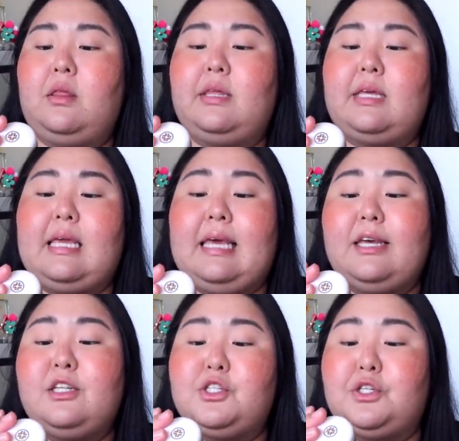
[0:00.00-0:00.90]
The
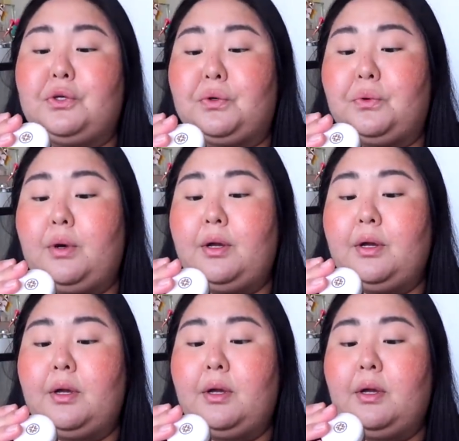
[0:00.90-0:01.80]
Kisu
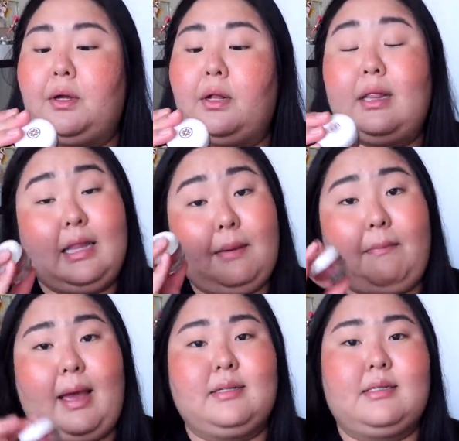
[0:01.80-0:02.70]
lip
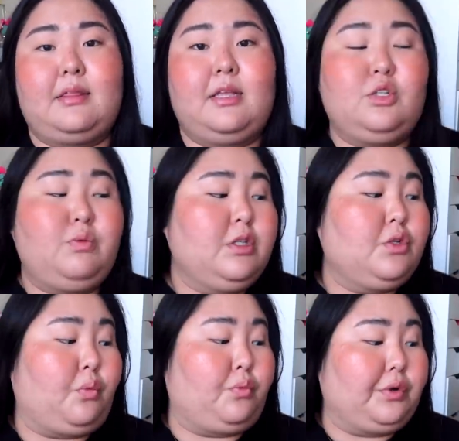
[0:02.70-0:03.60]
mask. This
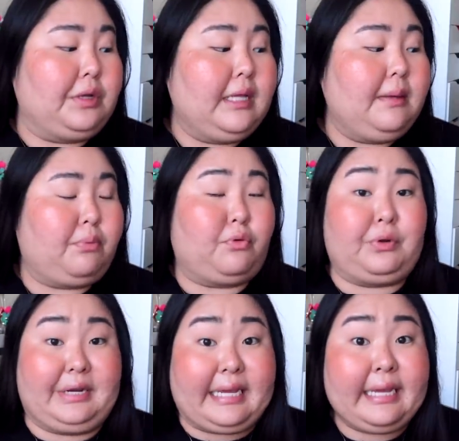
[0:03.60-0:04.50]
one's really
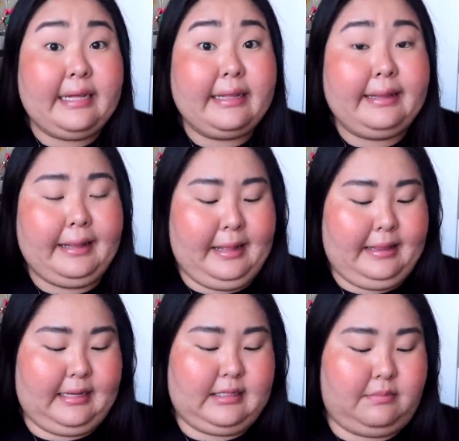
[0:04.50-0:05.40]
pretty.
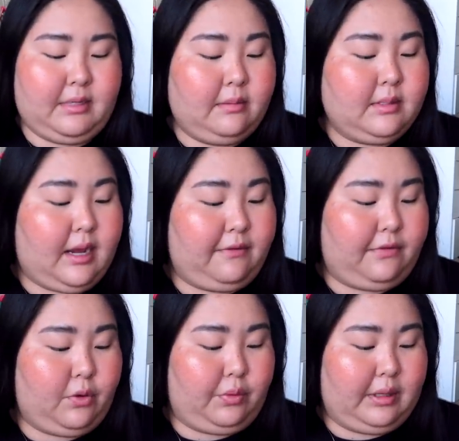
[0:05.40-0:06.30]
Like sometimes I
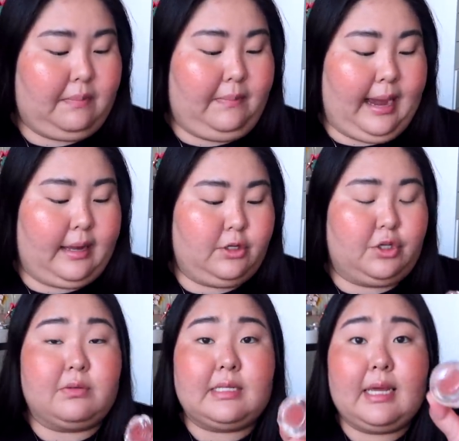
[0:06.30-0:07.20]
feel really bad
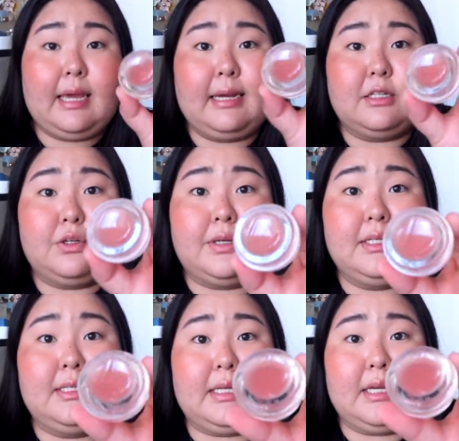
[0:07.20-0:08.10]
using it, as you
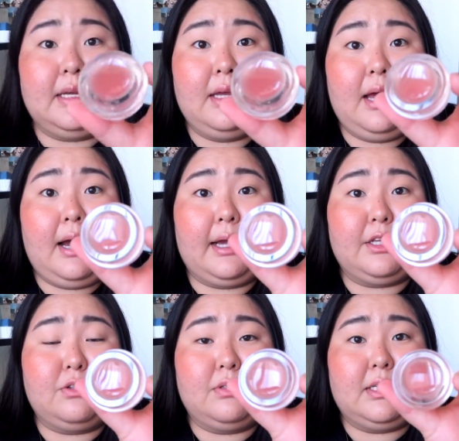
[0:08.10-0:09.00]
can see. I
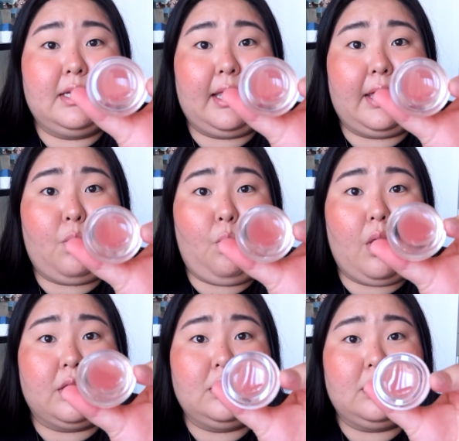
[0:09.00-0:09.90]
used it like
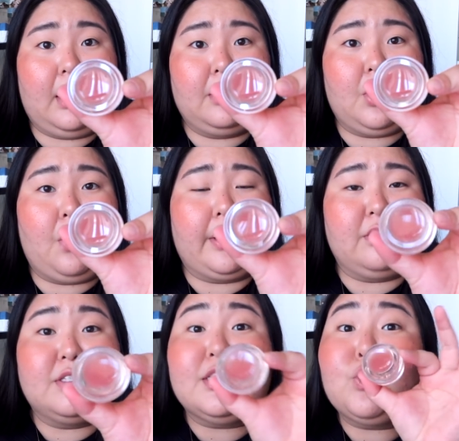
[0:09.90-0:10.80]
once, I
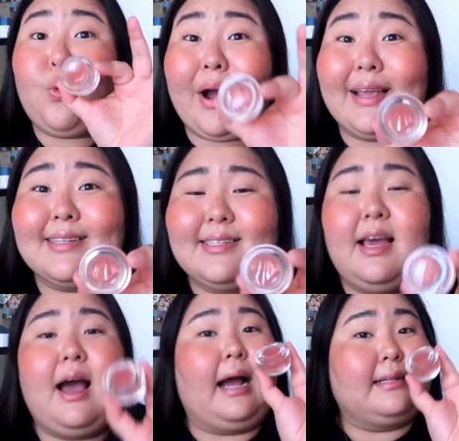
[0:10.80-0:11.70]
used it twice.
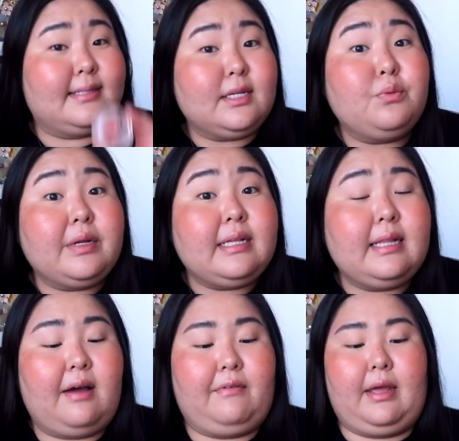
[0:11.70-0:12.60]
I still really
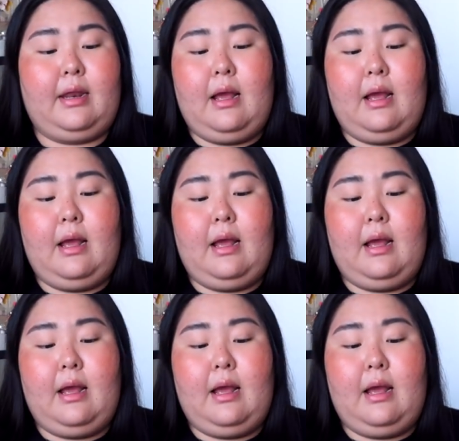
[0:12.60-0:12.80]
love it.